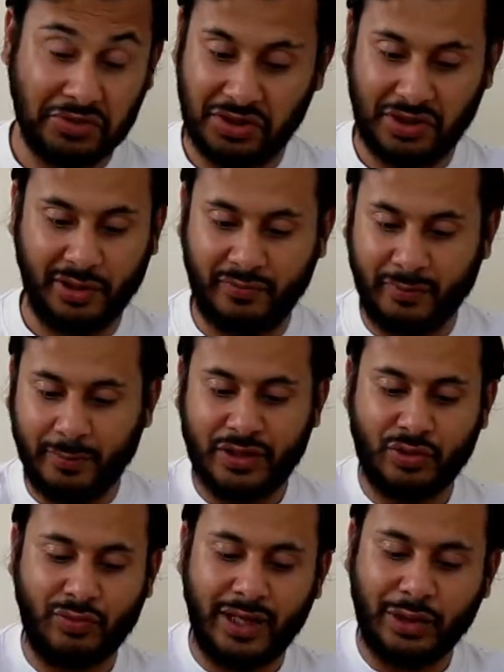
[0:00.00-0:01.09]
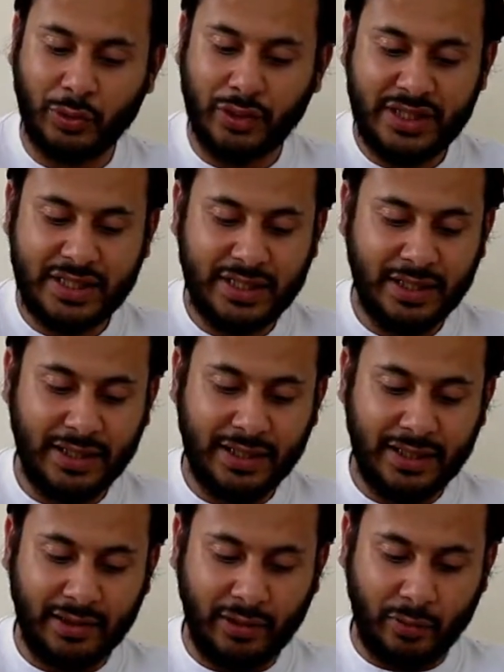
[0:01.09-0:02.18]
Don't know if it makes a rattle noise.
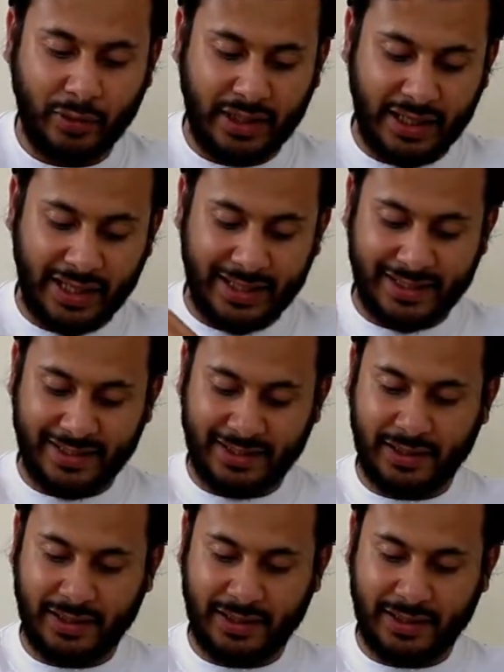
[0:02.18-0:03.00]
Okay.